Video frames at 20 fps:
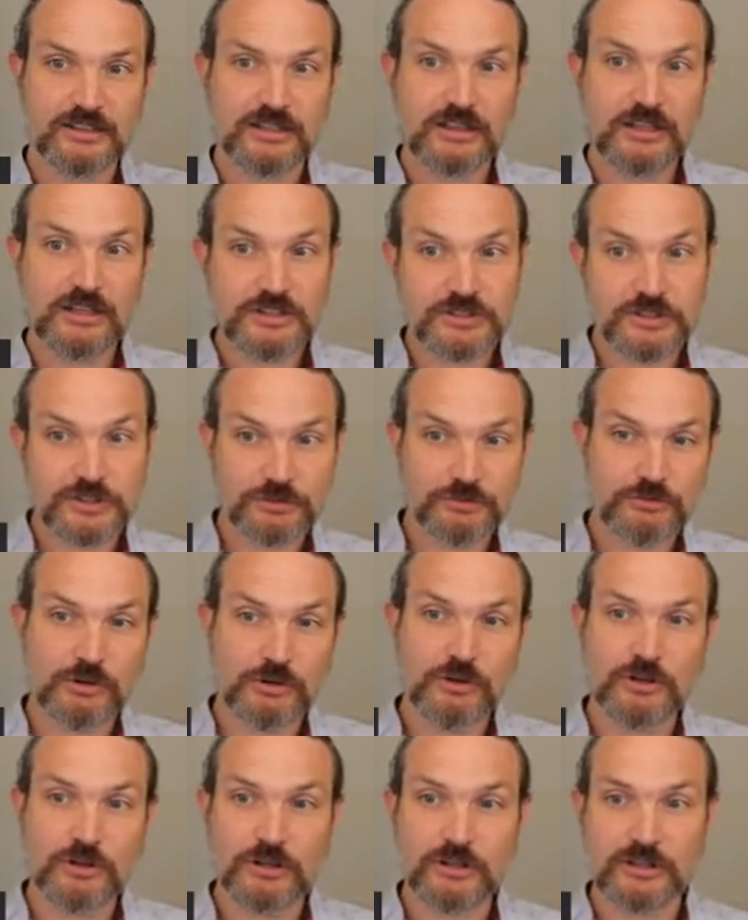cluster
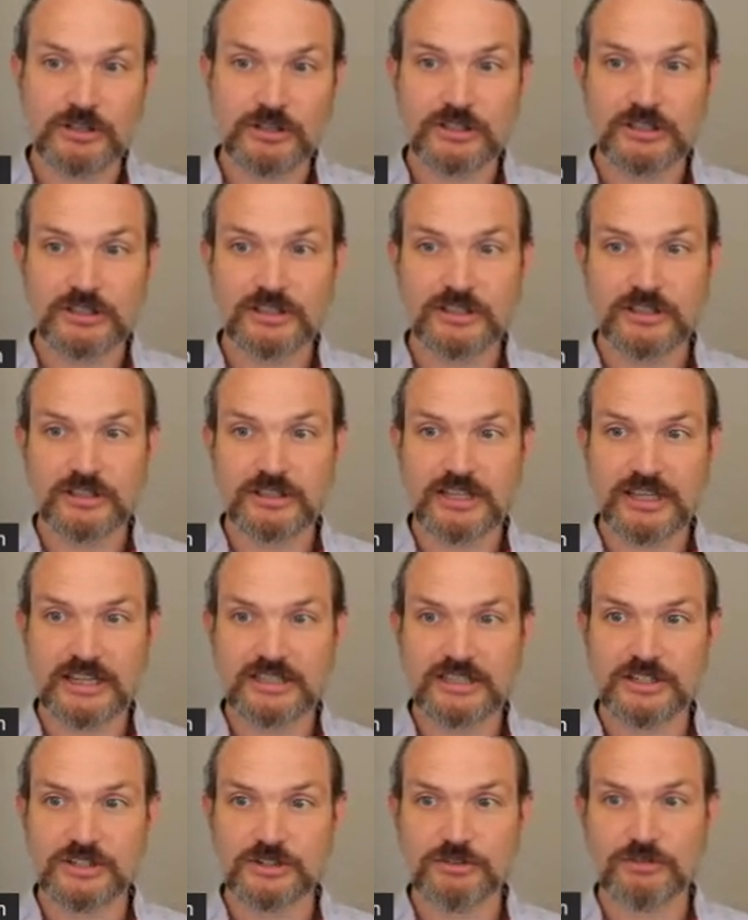role
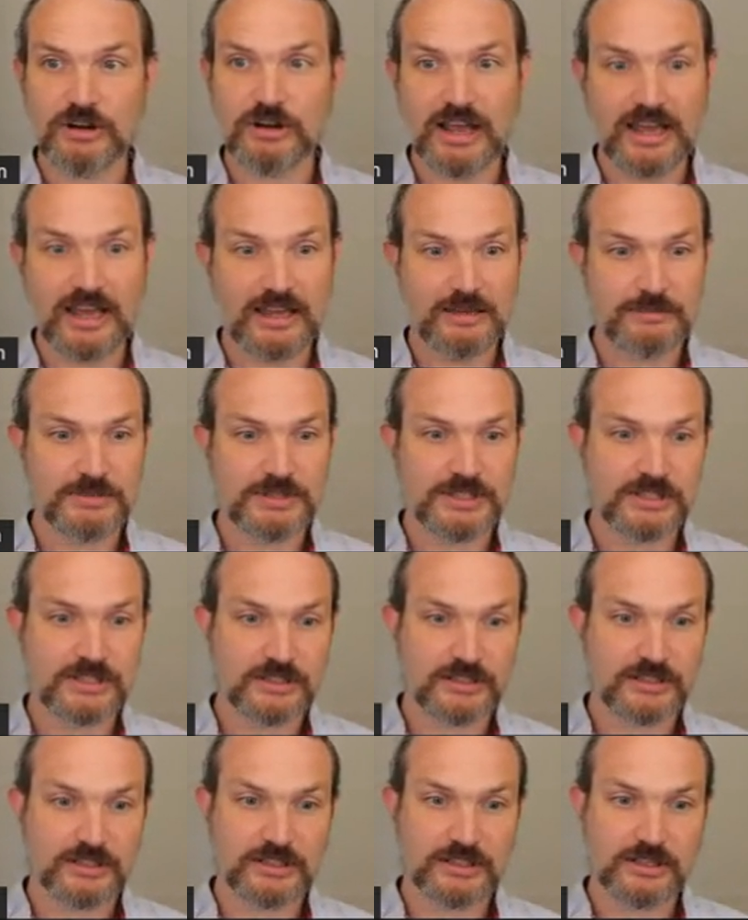that
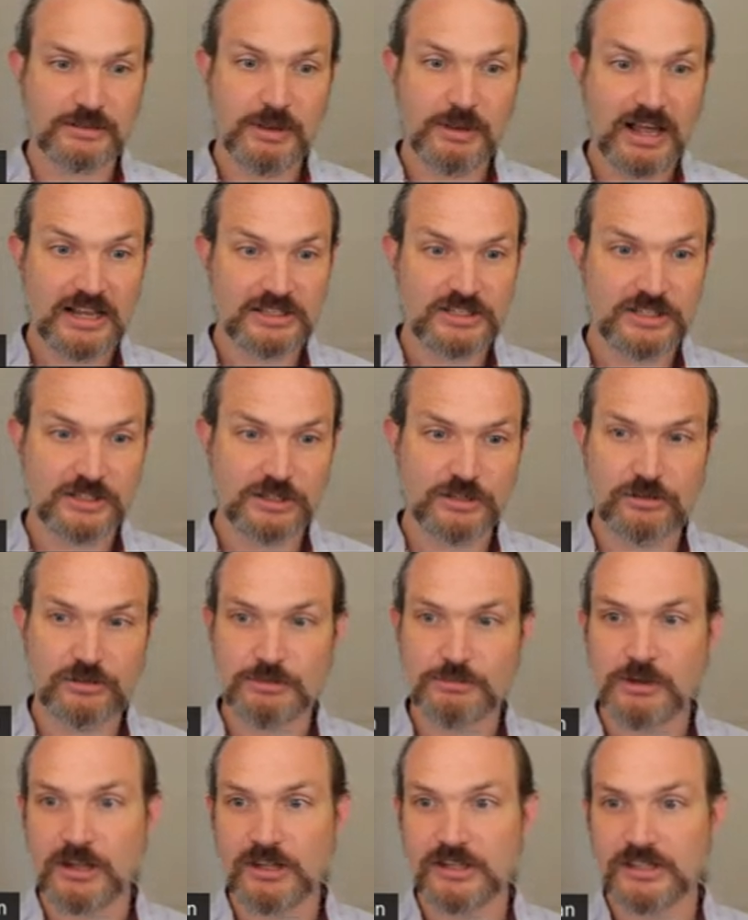describes the pod
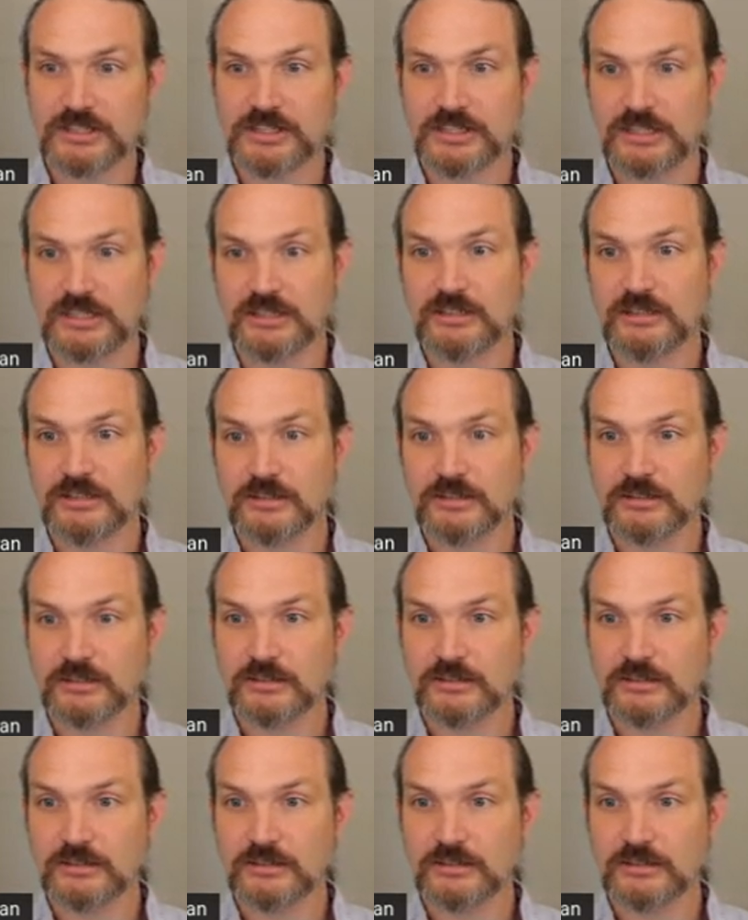security policy.